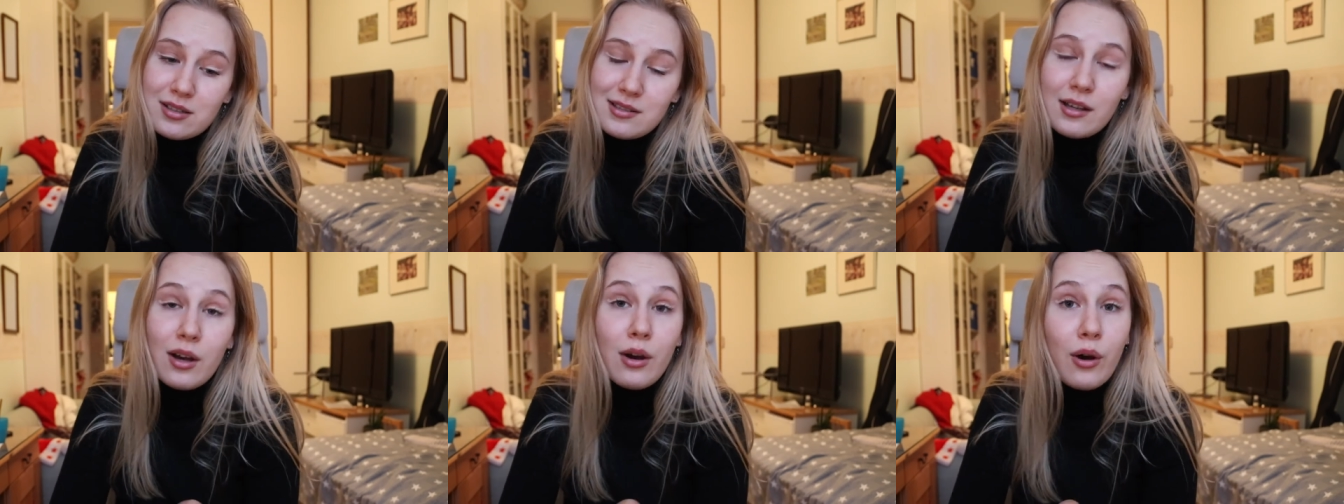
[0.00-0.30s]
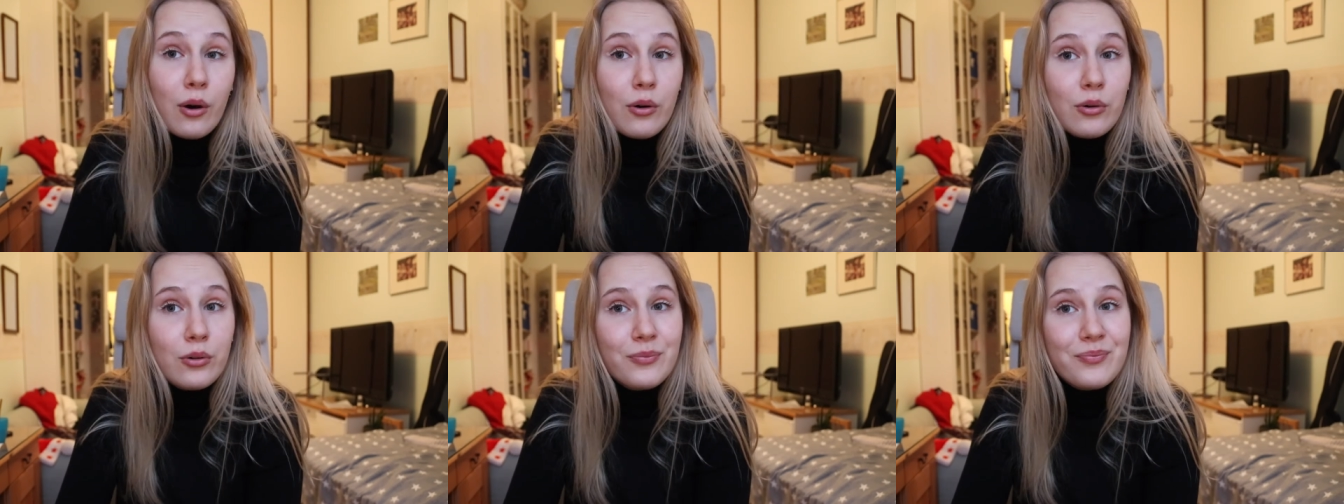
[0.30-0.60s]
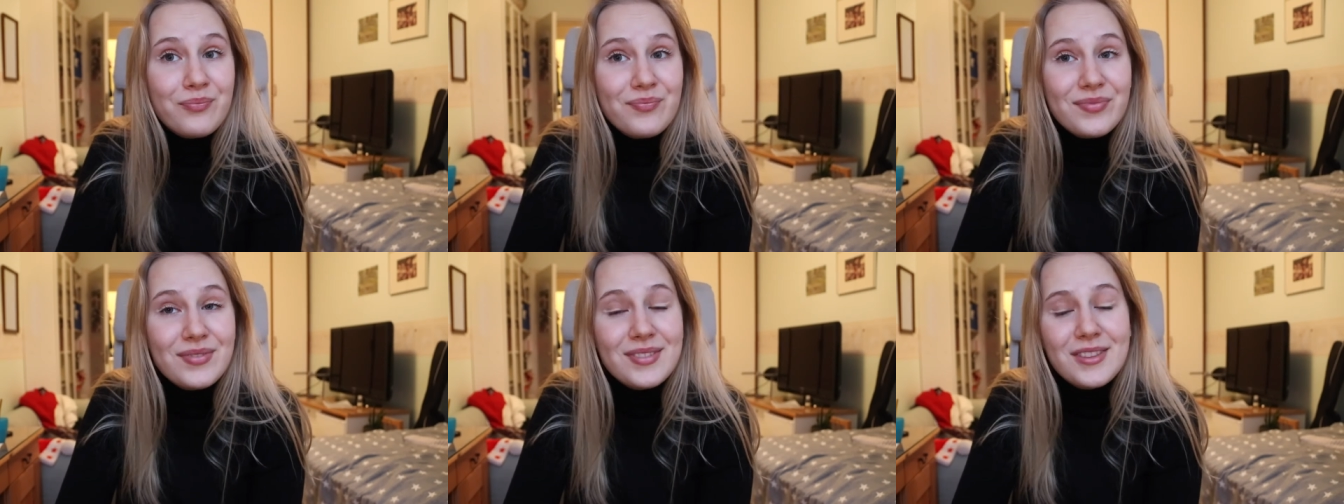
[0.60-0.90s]

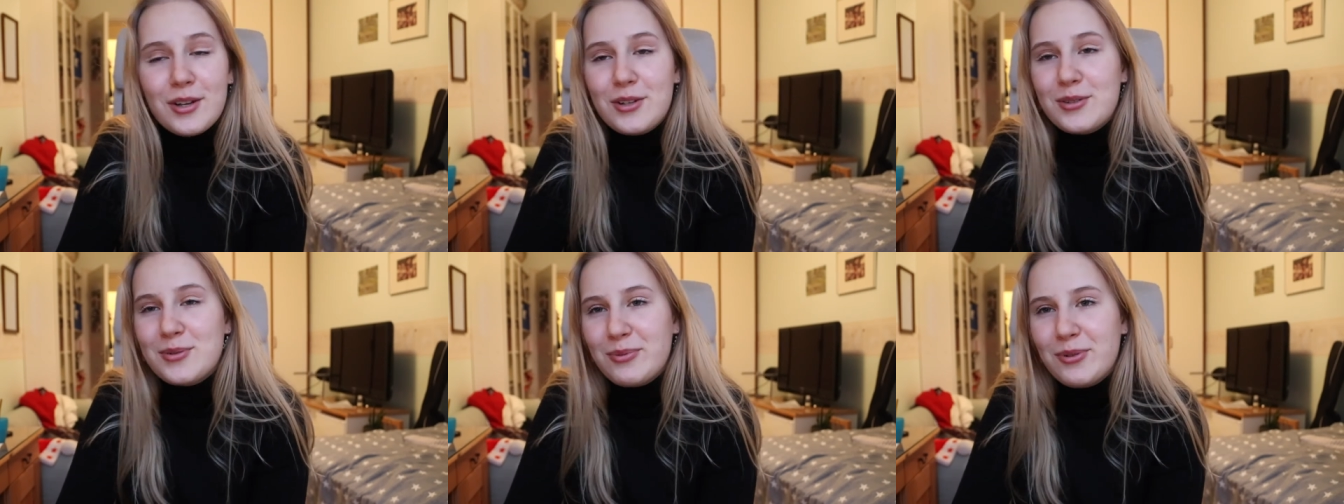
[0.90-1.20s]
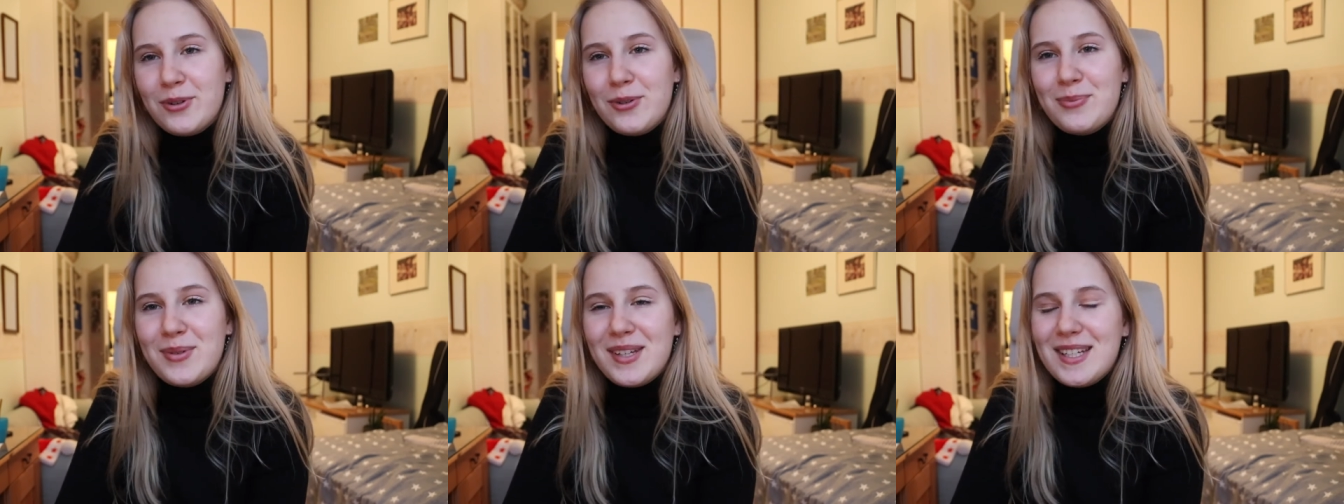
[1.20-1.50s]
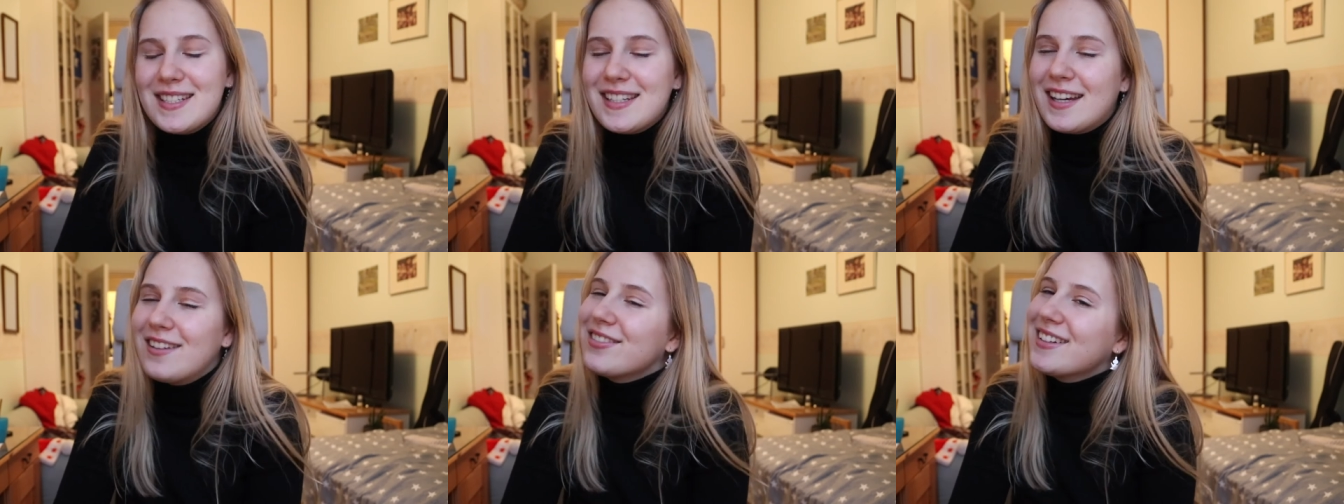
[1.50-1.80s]
So those will
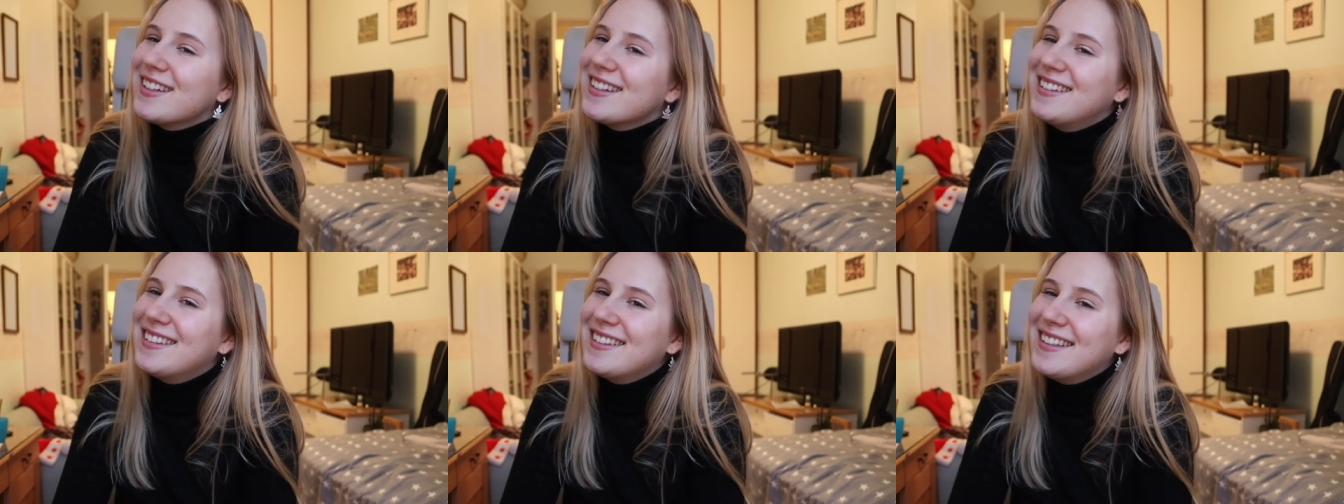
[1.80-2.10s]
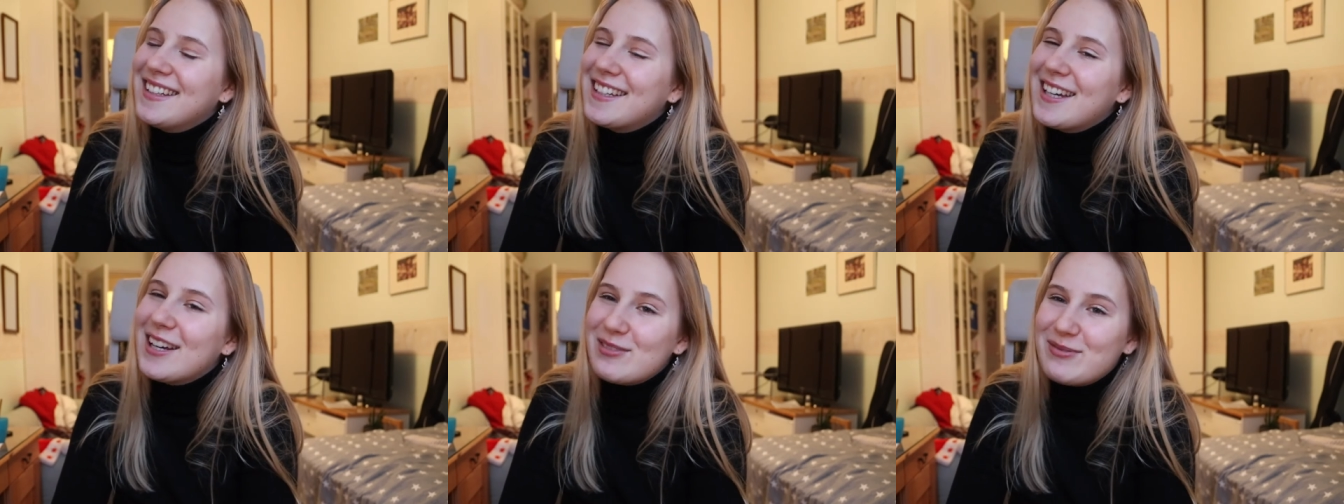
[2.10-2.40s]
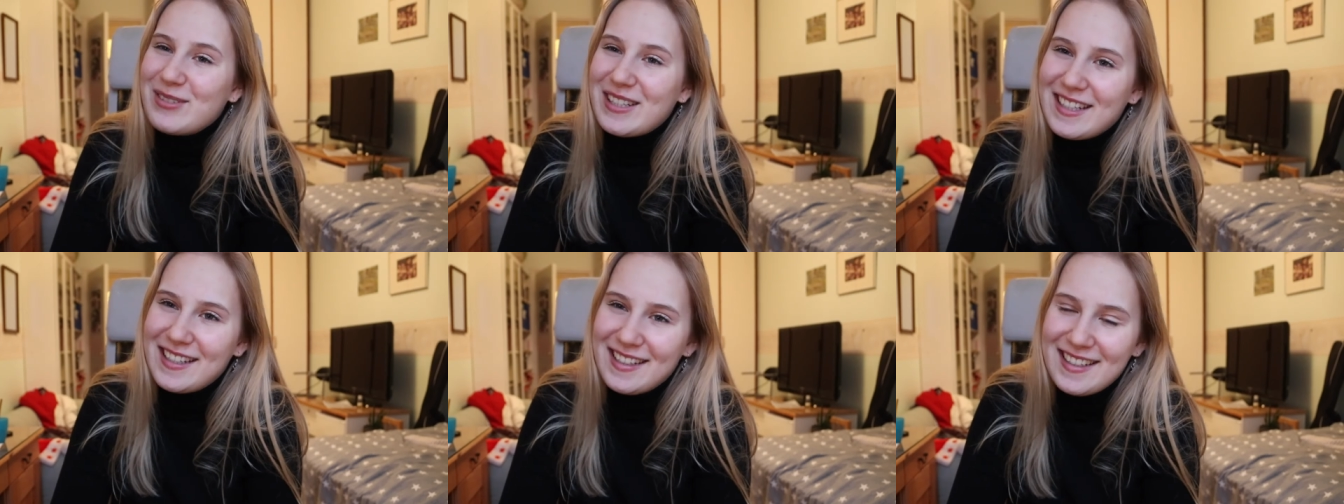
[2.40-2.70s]
be definitely
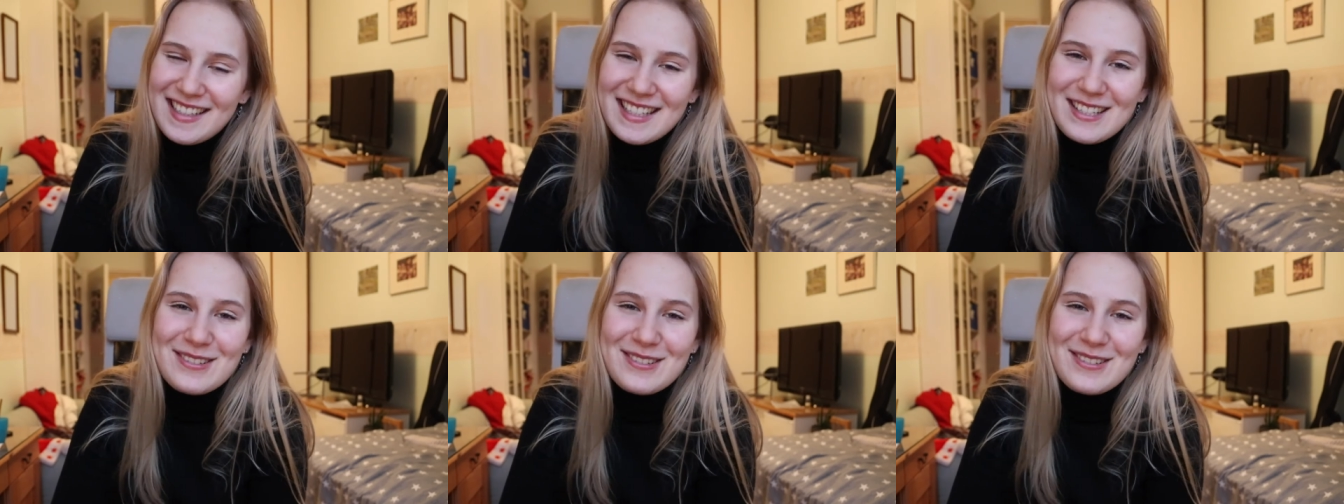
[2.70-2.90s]
coming in